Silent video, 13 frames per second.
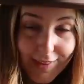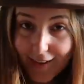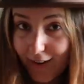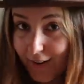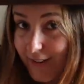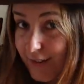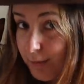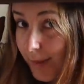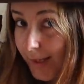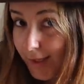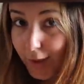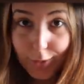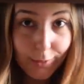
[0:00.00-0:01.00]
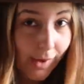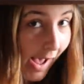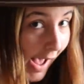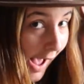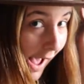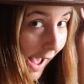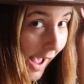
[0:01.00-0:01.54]
So there is my new
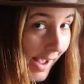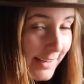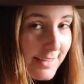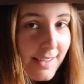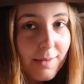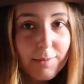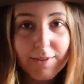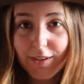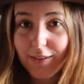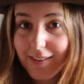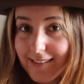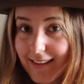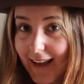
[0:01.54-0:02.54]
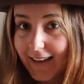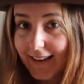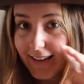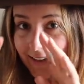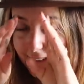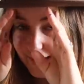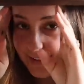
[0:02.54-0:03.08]
hat. I'm so
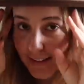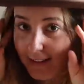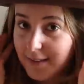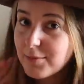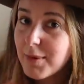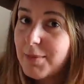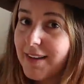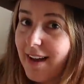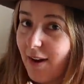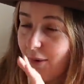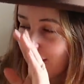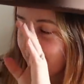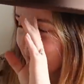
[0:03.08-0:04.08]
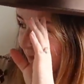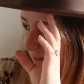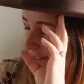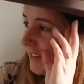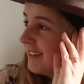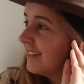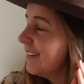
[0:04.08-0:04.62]
excited. Maybe now I
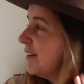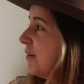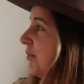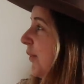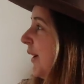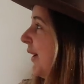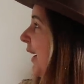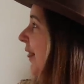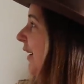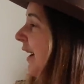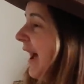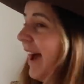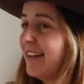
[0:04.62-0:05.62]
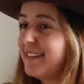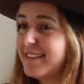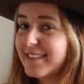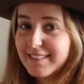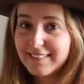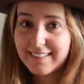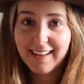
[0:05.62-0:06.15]
will wear other
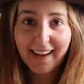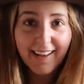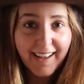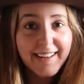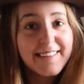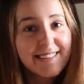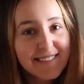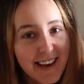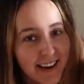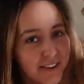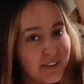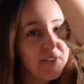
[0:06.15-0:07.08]
hats instead of